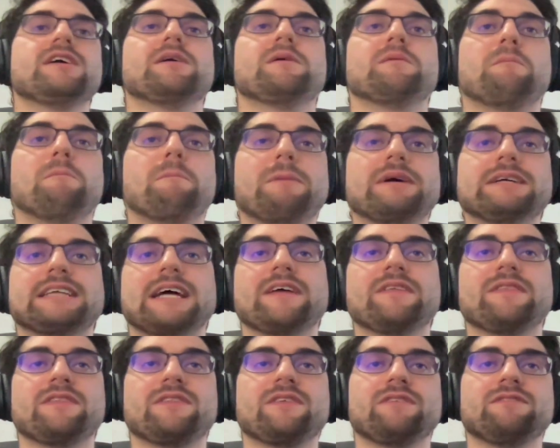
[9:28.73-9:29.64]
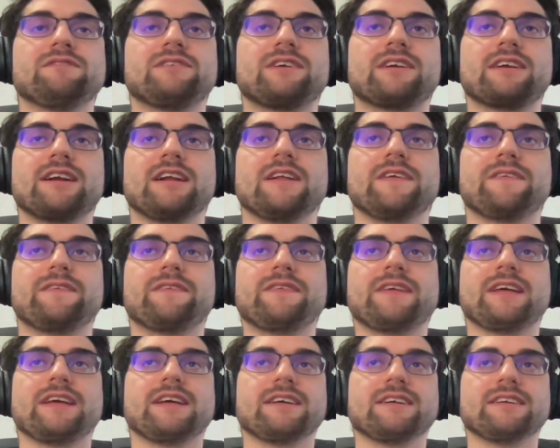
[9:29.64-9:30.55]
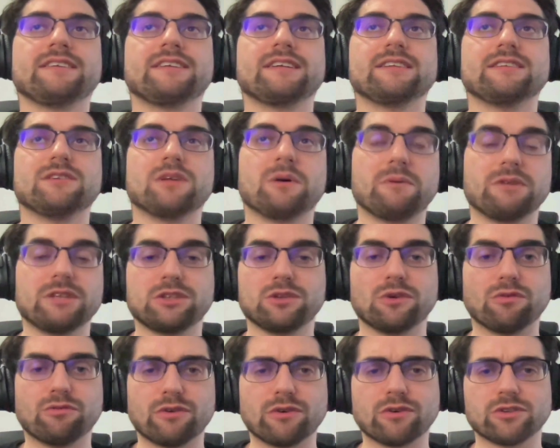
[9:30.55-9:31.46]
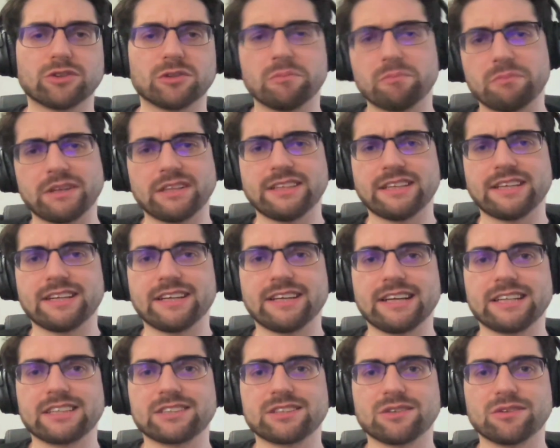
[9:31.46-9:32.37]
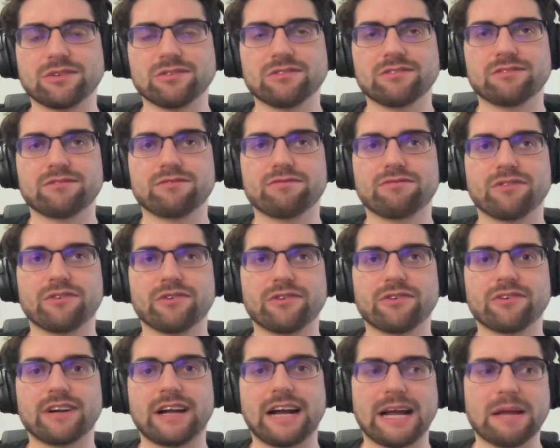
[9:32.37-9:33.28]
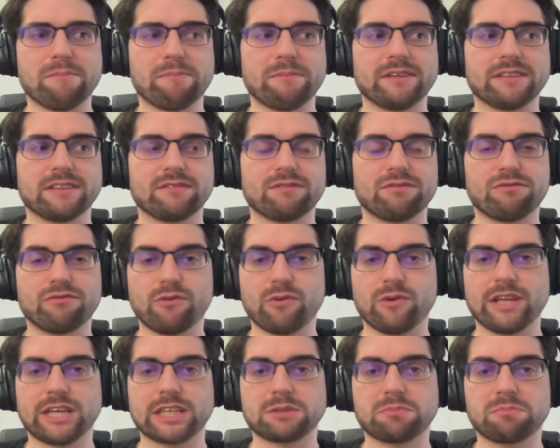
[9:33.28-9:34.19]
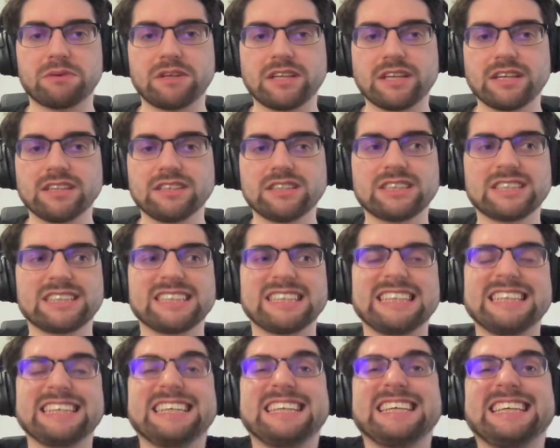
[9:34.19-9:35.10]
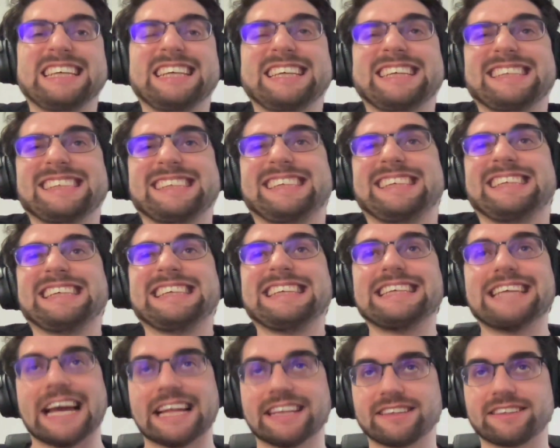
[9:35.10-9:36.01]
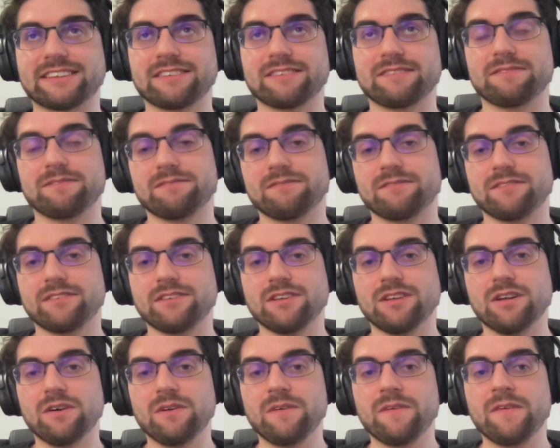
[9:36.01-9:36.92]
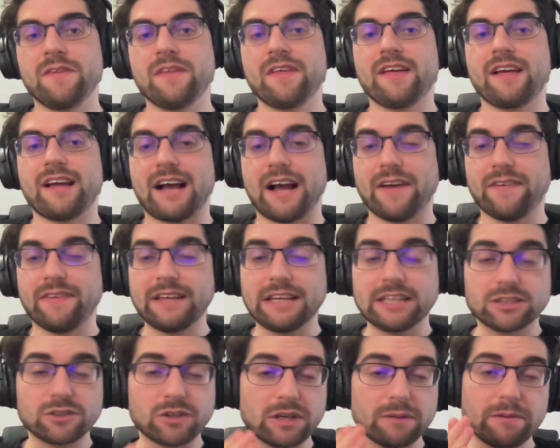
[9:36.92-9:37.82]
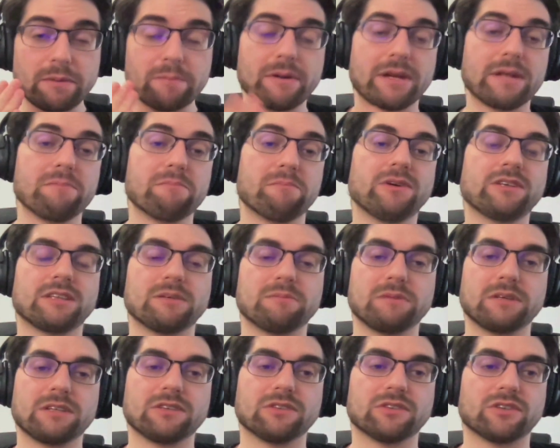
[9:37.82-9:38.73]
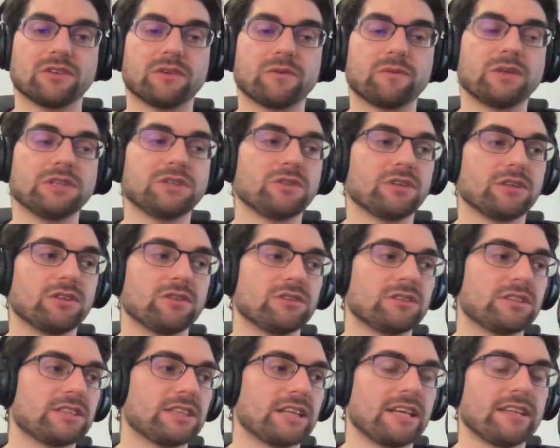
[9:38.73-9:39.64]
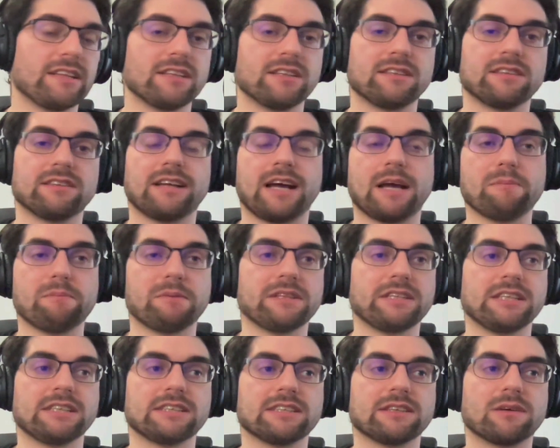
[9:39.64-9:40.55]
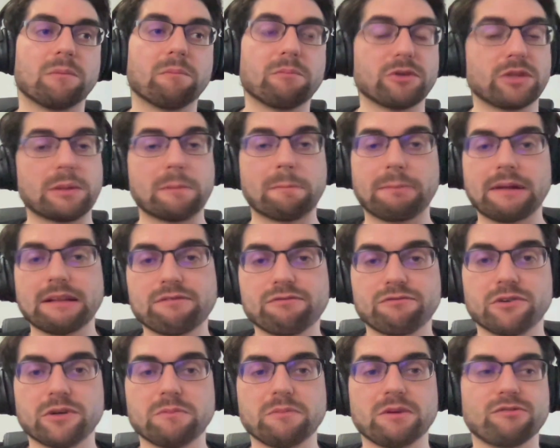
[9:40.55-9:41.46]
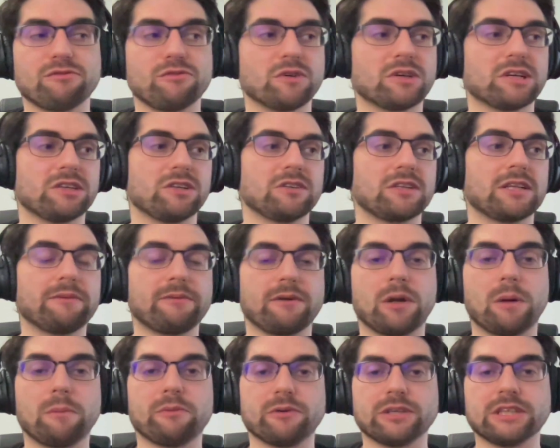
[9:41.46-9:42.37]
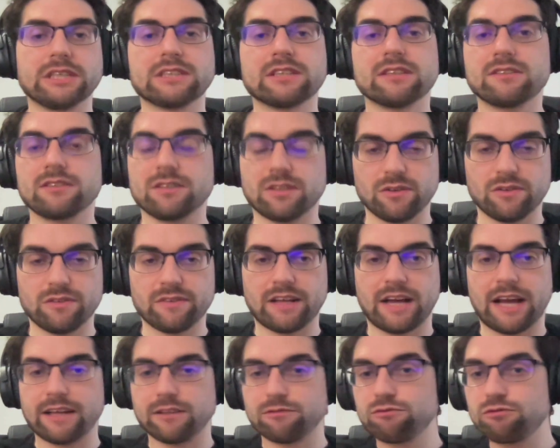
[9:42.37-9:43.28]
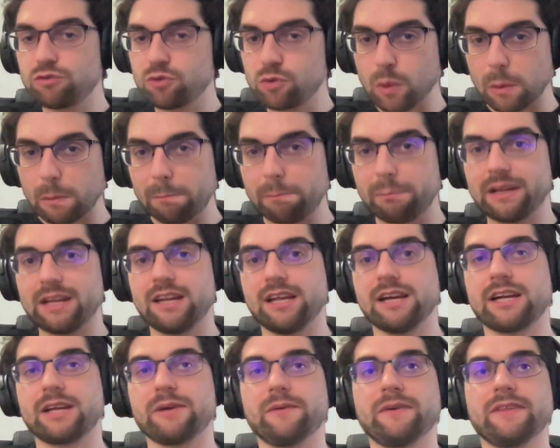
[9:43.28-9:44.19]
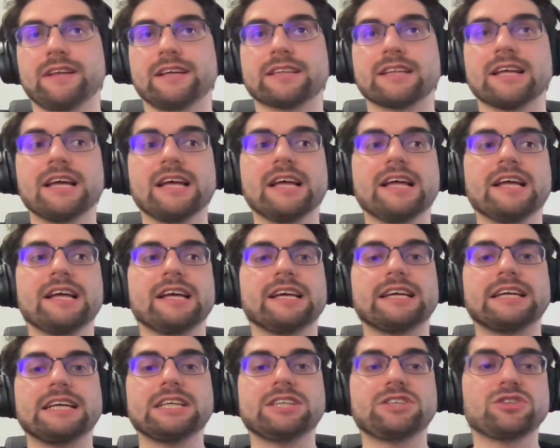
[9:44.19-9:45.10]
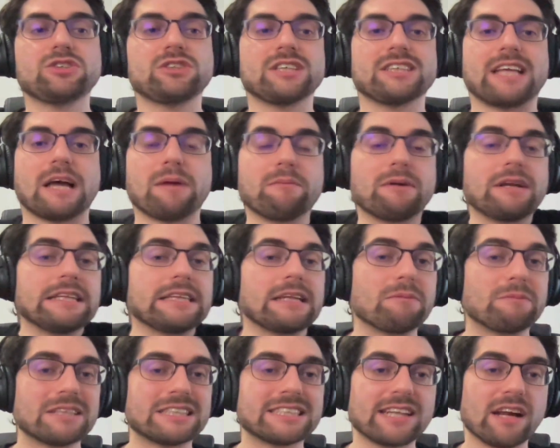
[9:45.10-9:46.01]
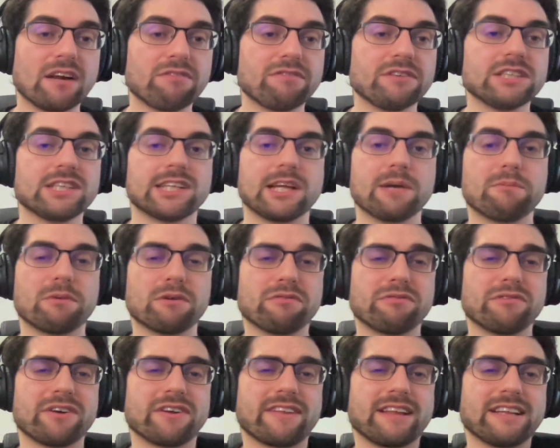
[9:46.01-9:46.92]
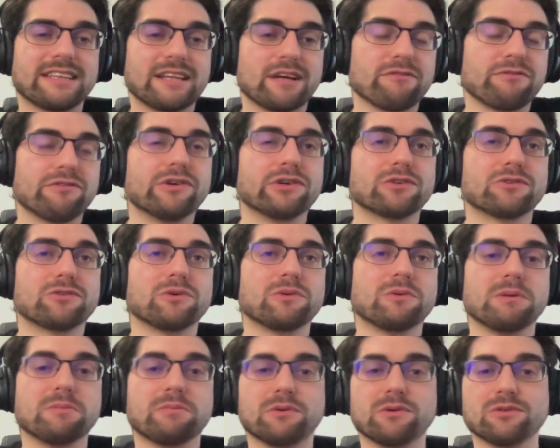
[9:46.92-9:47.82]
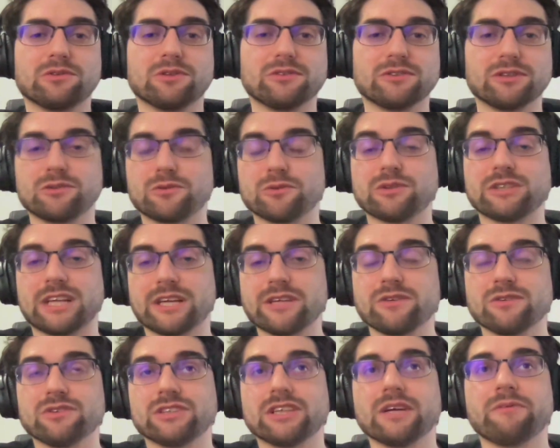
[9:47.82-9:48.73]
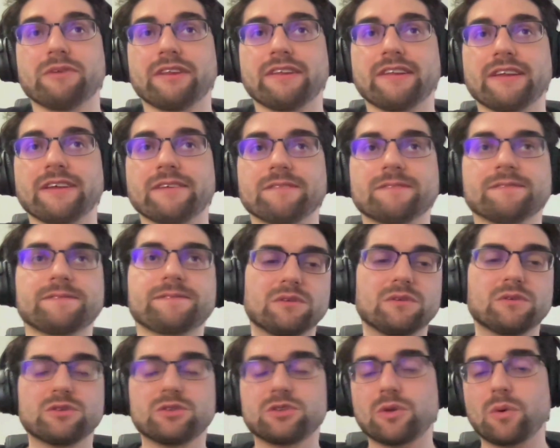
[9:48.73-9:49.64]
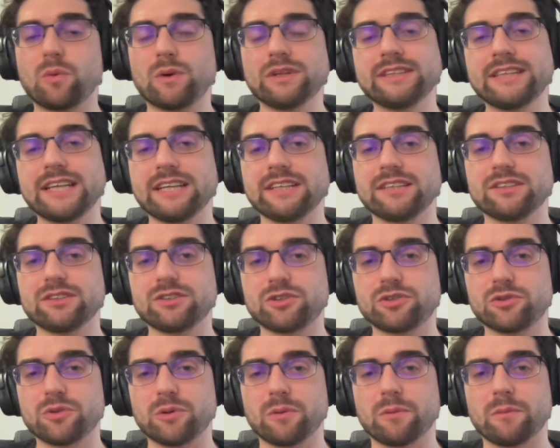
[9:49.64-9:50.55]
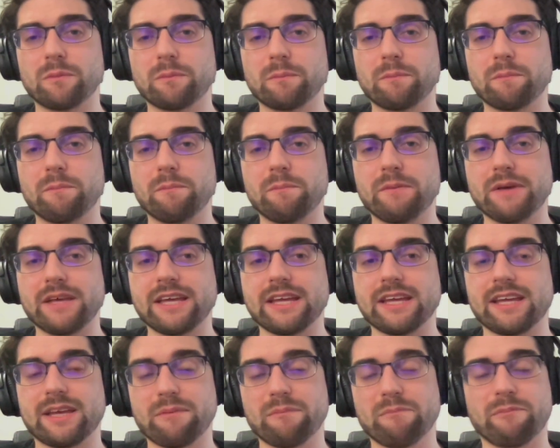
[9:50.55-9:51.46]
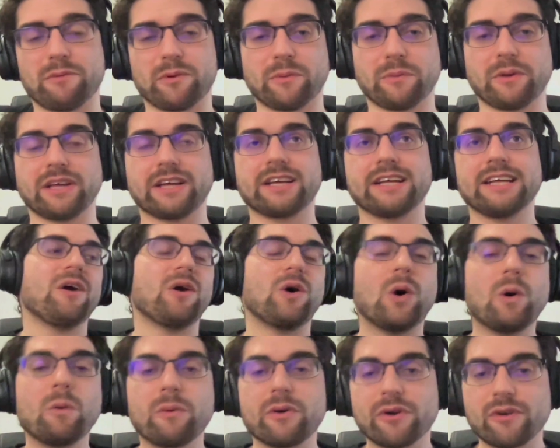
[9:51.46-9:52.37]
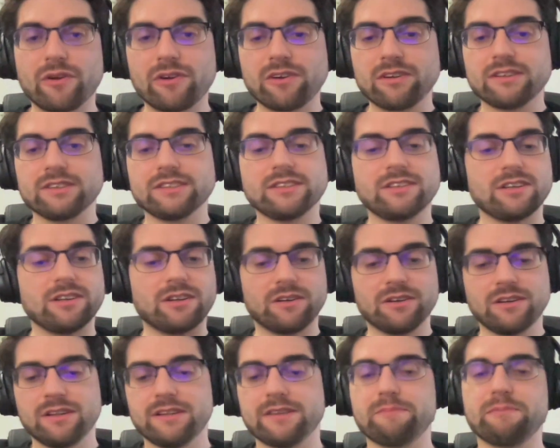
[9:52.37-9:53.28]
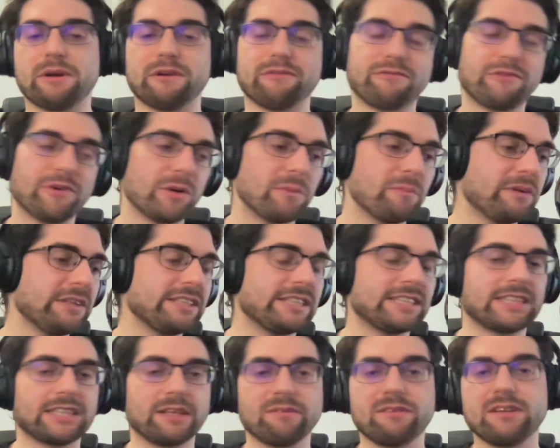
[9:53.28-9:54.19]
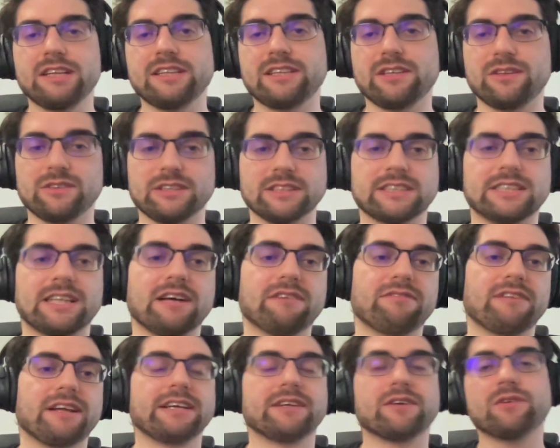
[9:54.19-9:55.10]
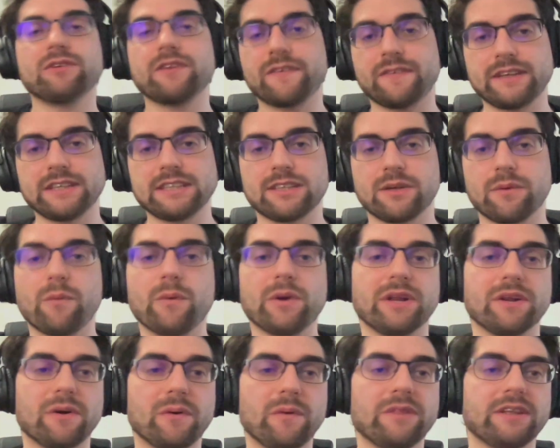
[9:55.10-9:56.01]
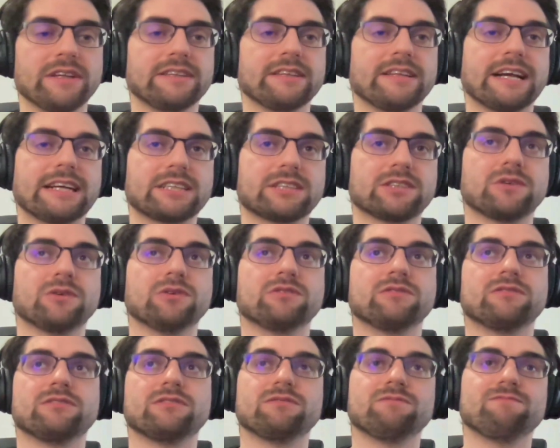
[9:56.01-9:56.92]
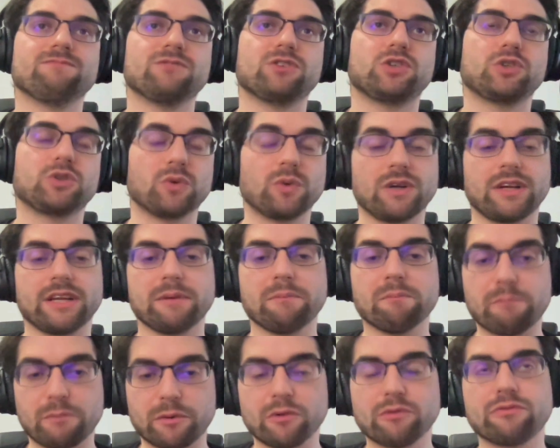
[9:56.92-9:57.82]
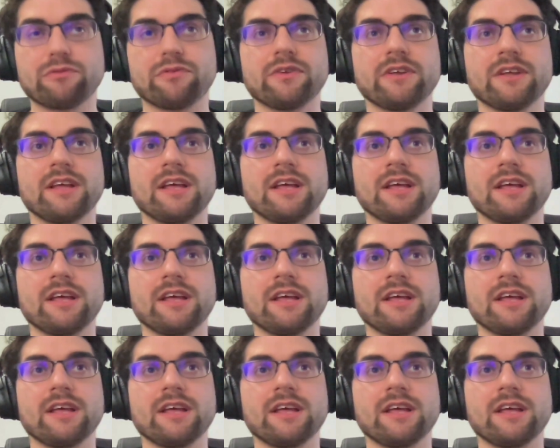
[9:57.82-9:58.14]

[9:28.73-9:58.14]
But I don't really think that nobody should focus on building an Xcode for iPad fully experience yet, I think it's going to be very important because otherwise you cannot say that iPad is a computing platform if you cannot develop on it. I completely agree with that. It's just that I'm a little bit selfish and I prefer that effort to be put on the tools I use every day. So what they should be improving? Overall, performance, stability, all the stuff, like all the things that we know that Xcode should improve.